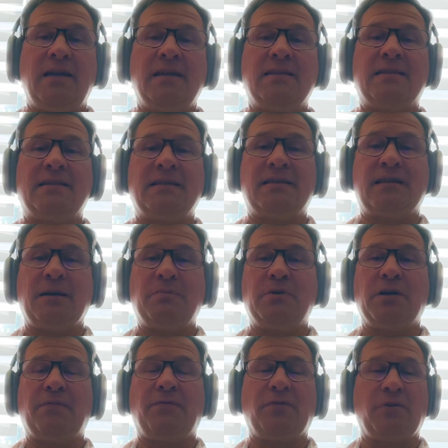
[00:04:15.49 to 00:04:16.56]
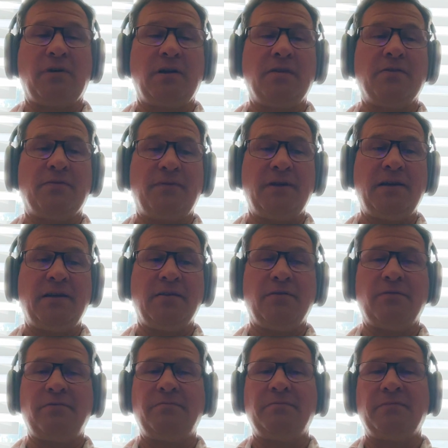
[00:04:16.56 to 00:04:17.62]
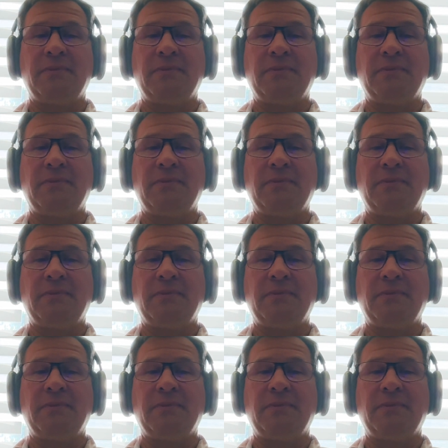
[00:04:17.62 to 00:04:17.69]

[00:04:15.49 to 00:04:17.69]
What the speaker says: is the subject for another video.